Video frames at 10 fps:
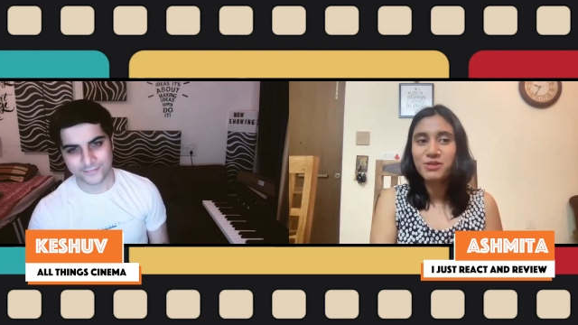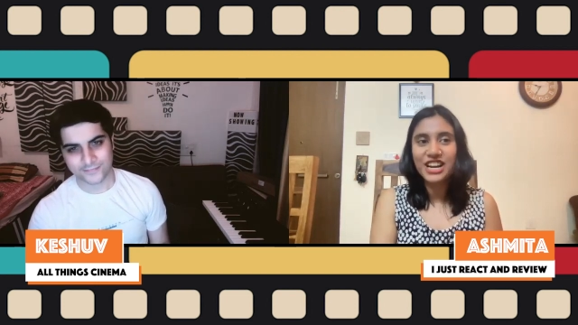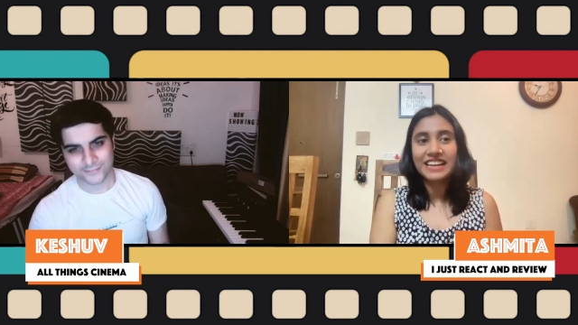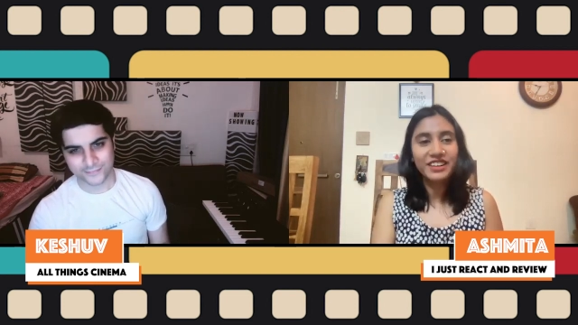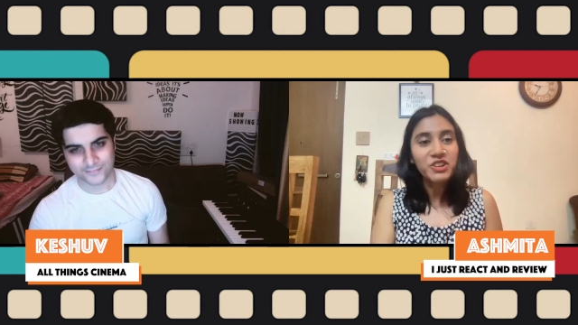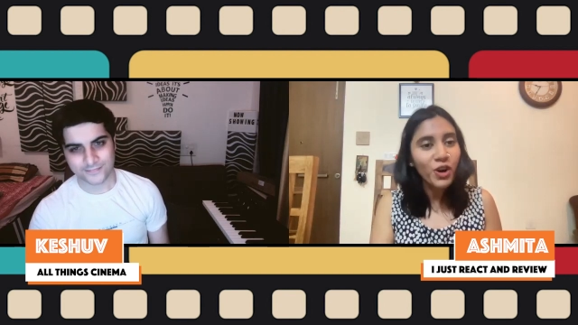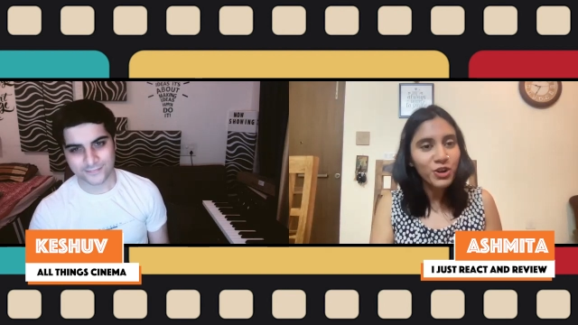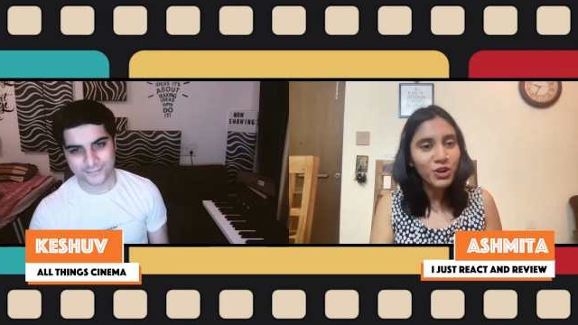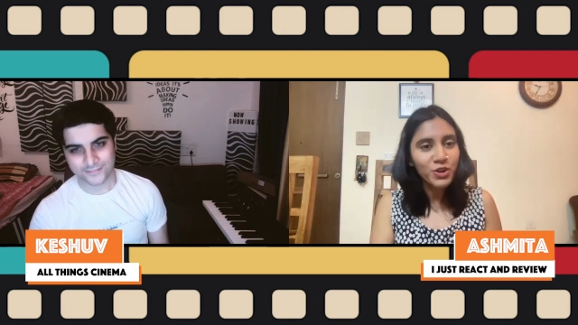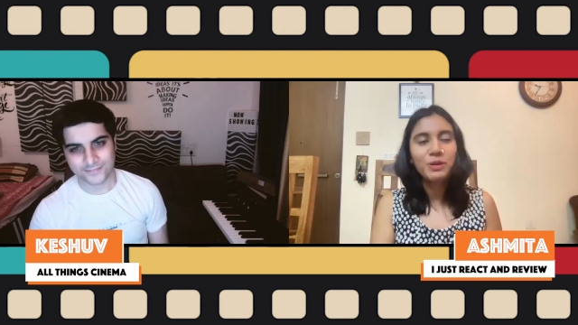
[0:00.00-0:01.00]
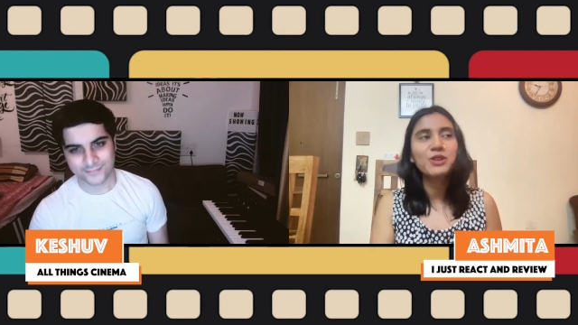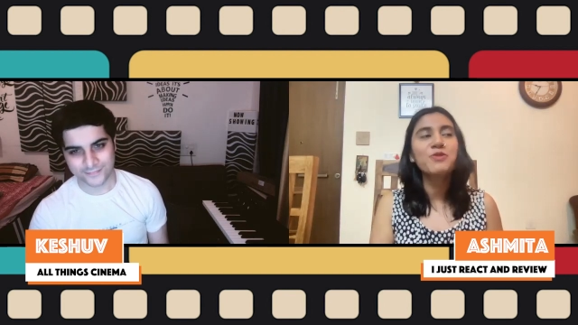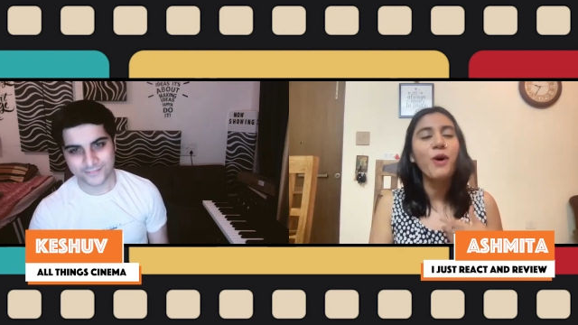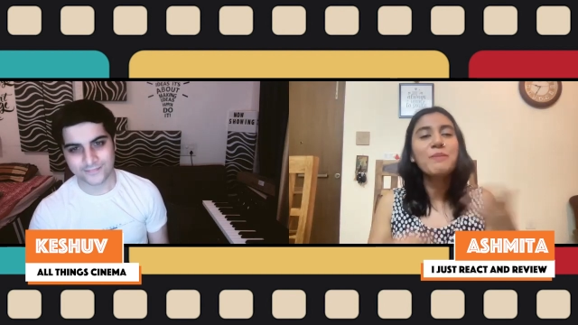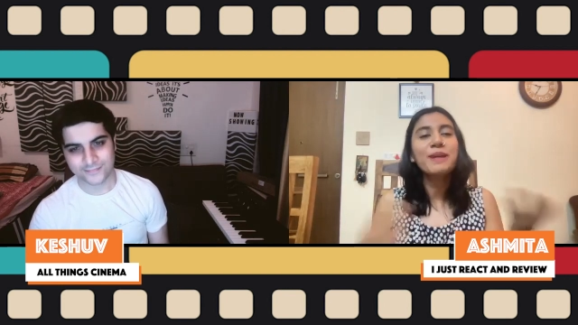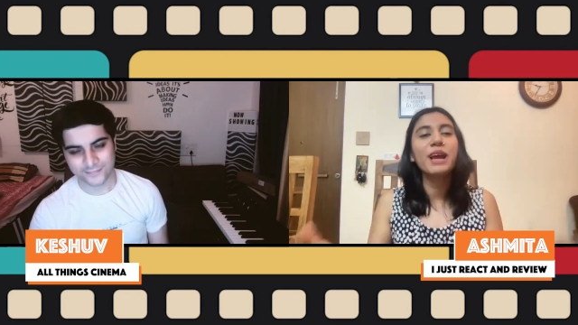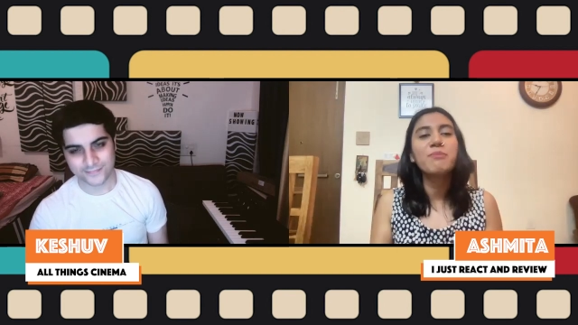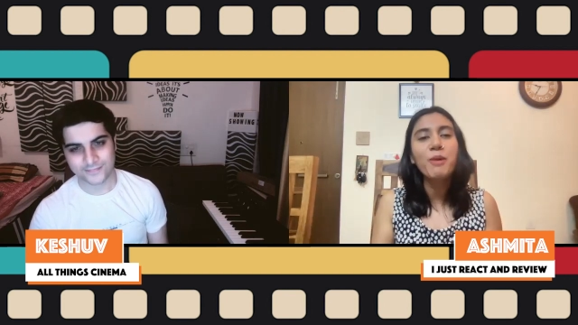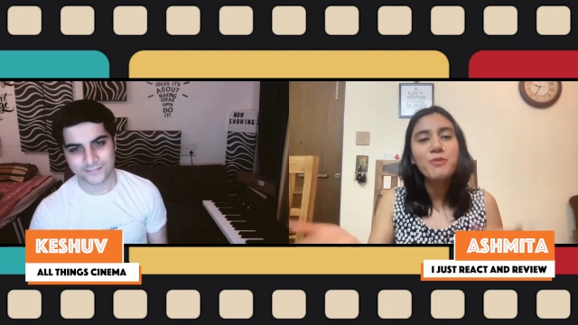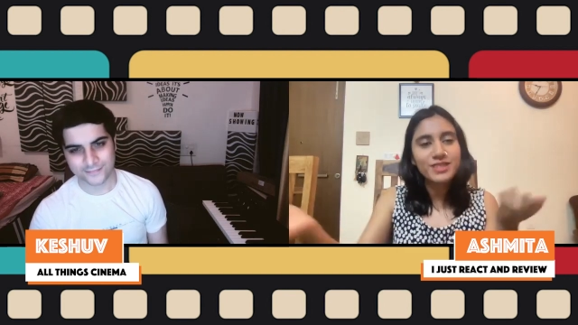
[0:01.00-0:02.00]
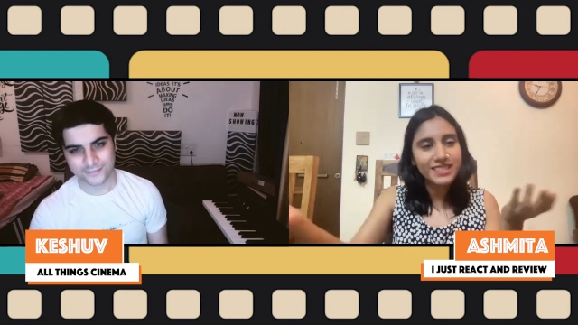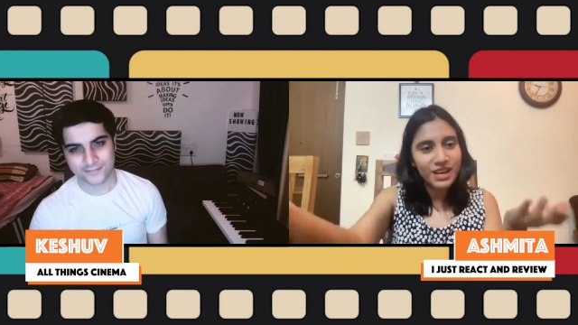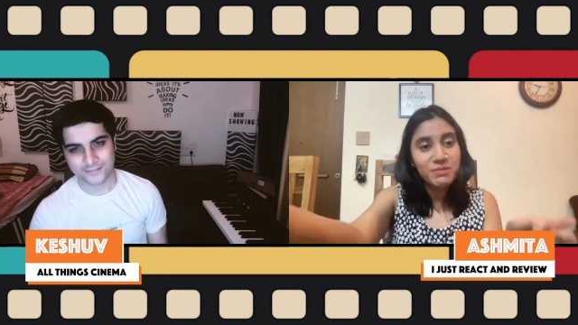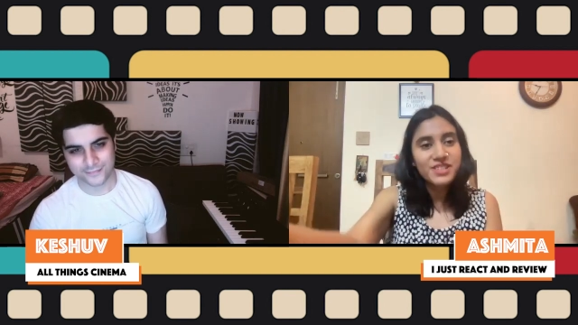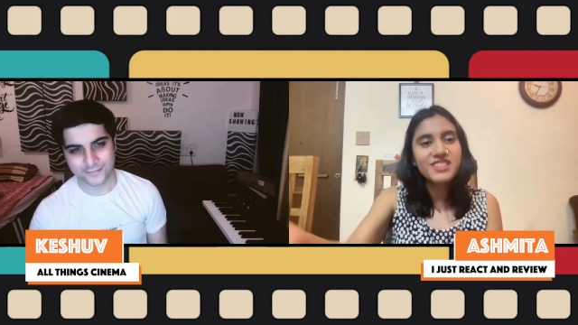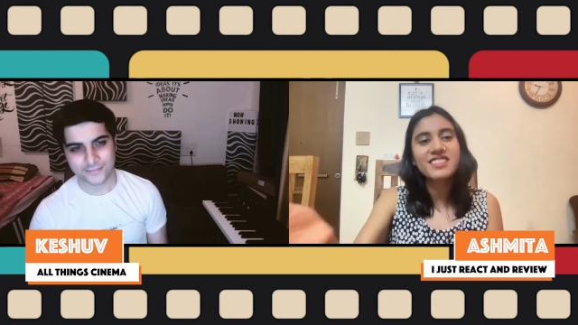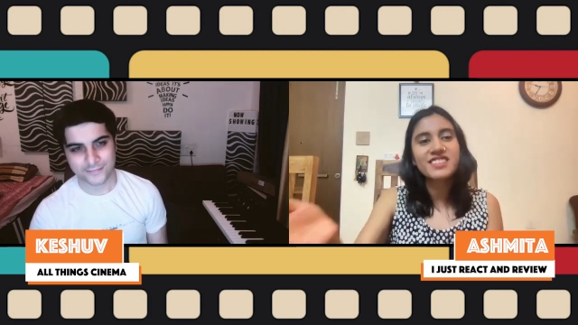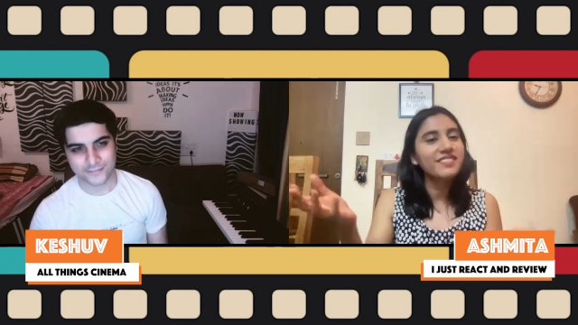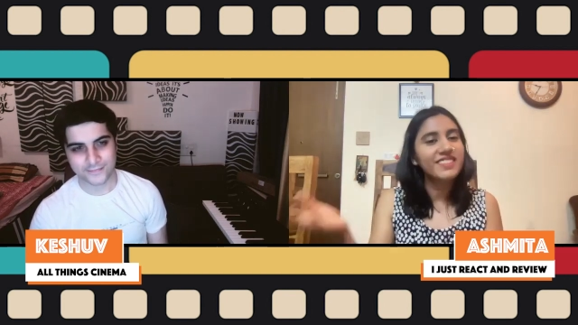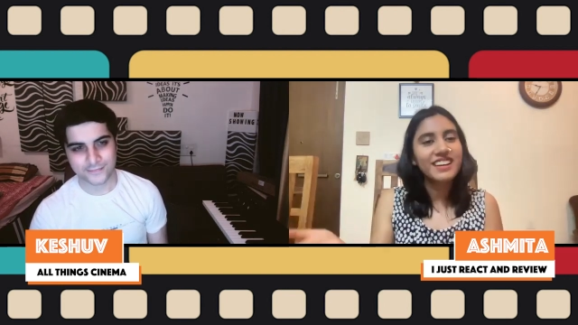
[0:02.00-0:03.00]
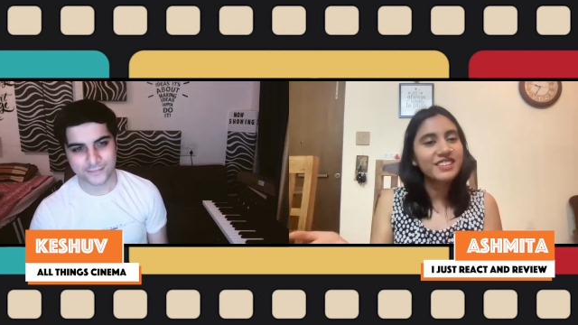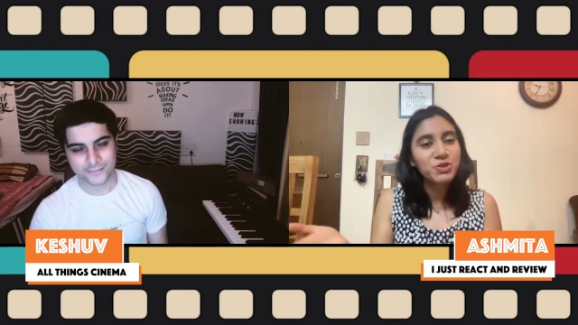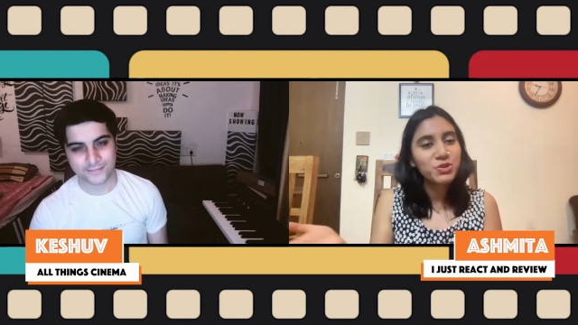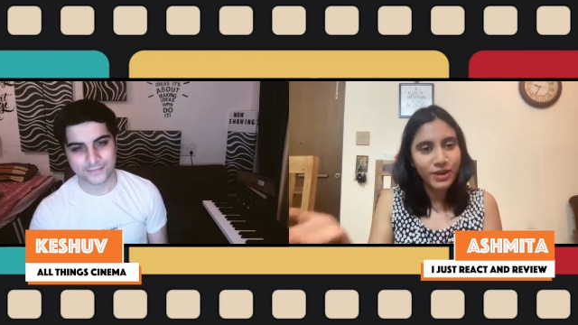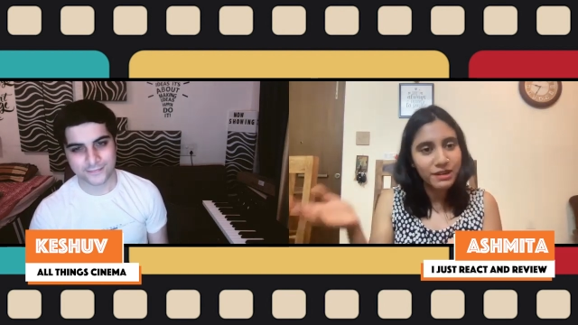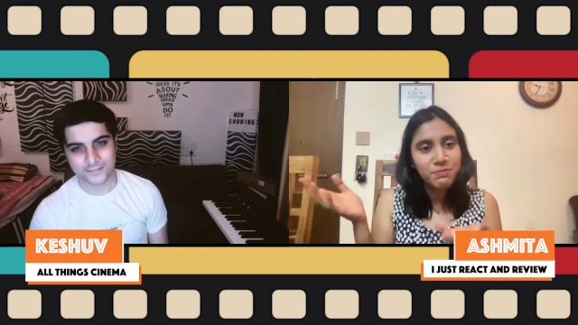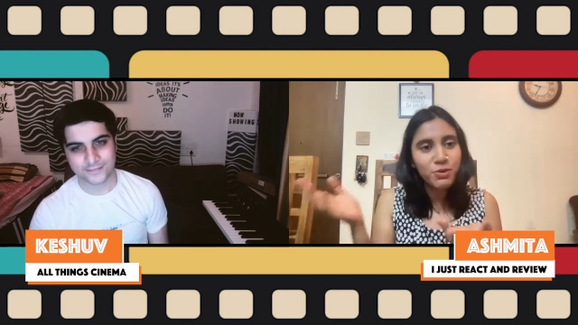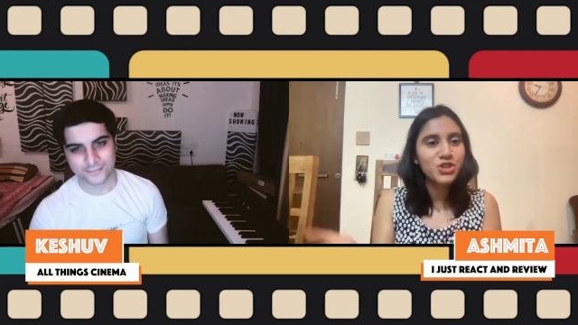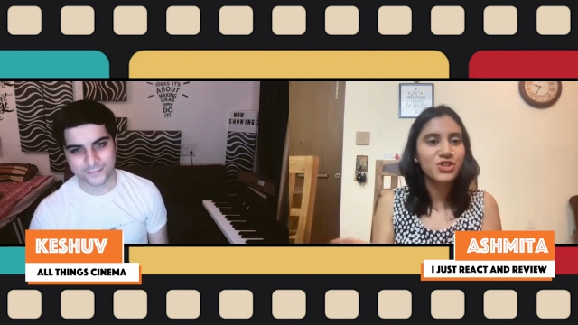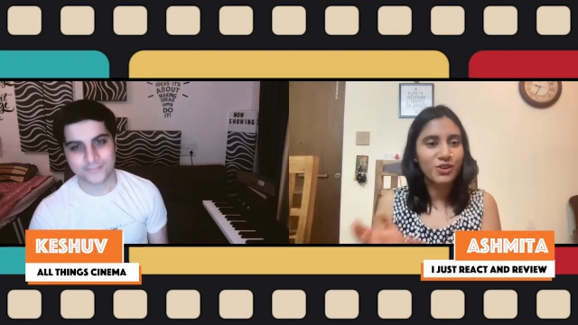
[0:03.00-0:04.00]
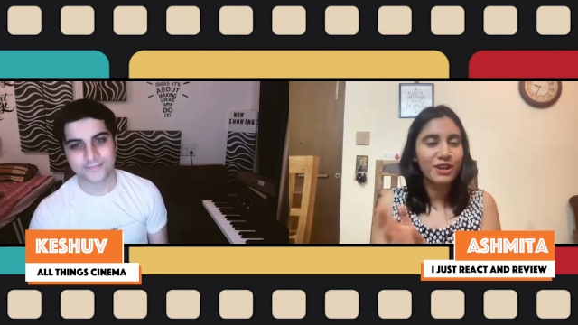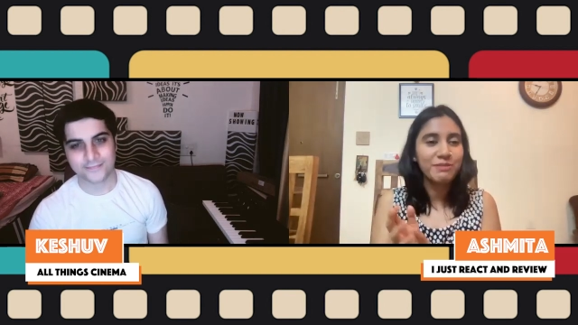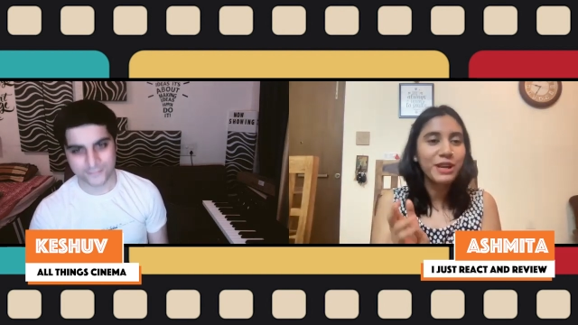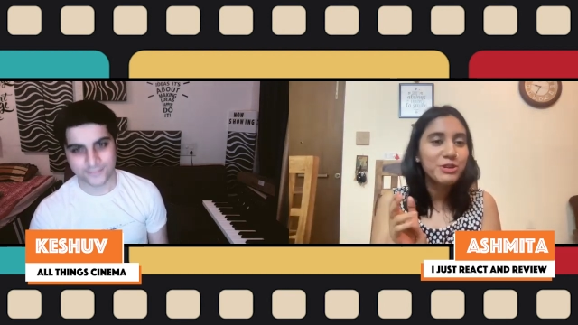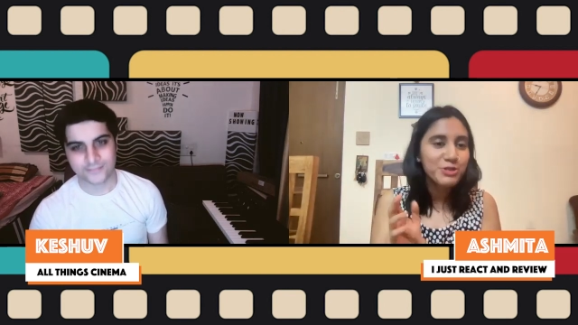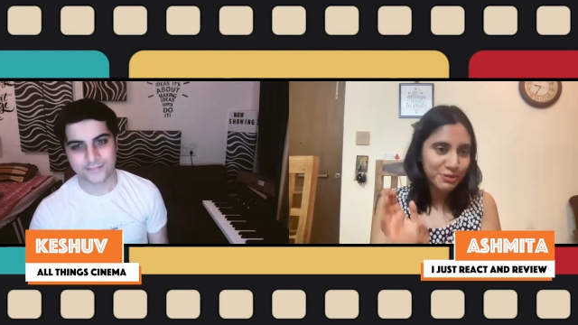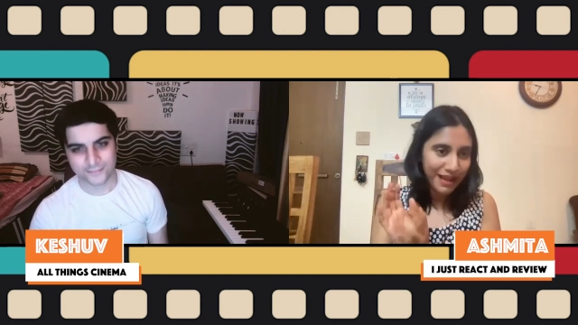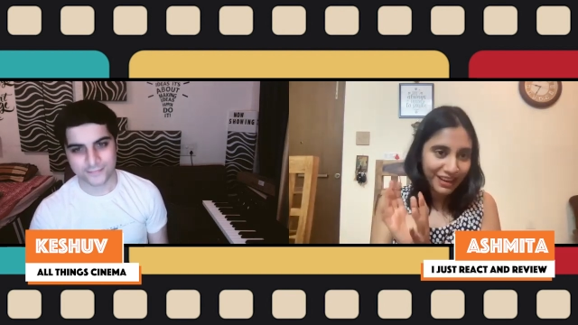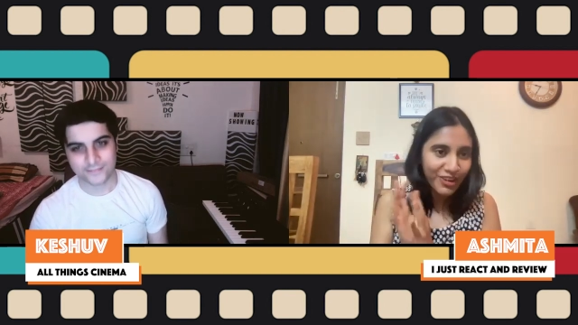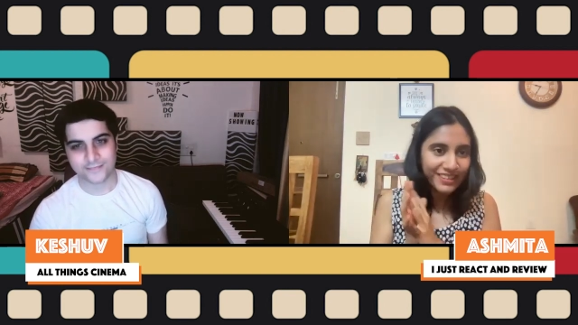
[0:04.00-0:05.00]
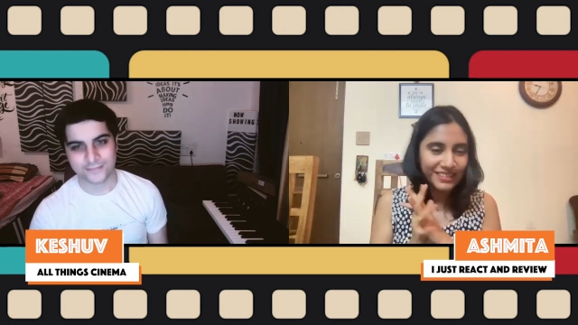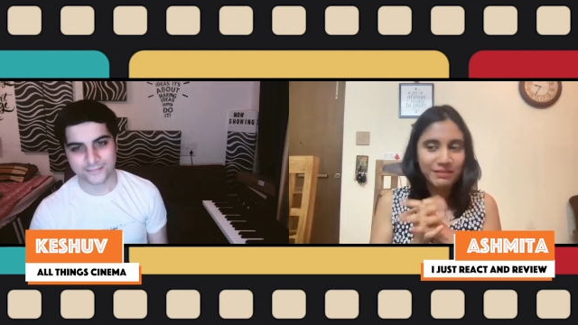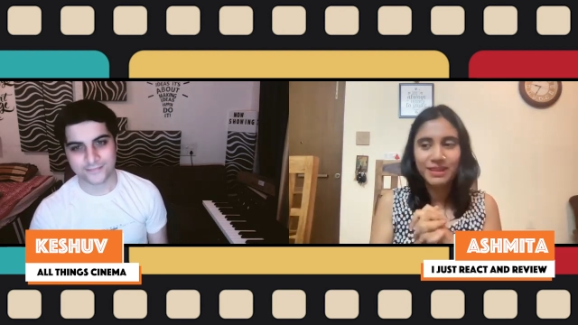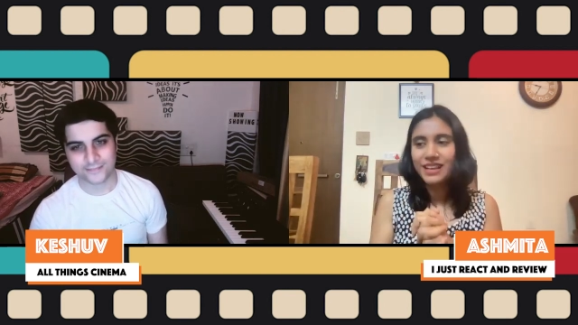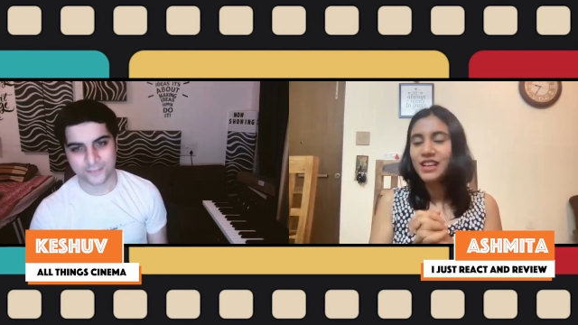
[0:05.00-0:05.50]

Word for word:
Speaker 1: which I did not know, because for me hip hop was the commercial stuff that used to get pushed in my YouTube algorithm.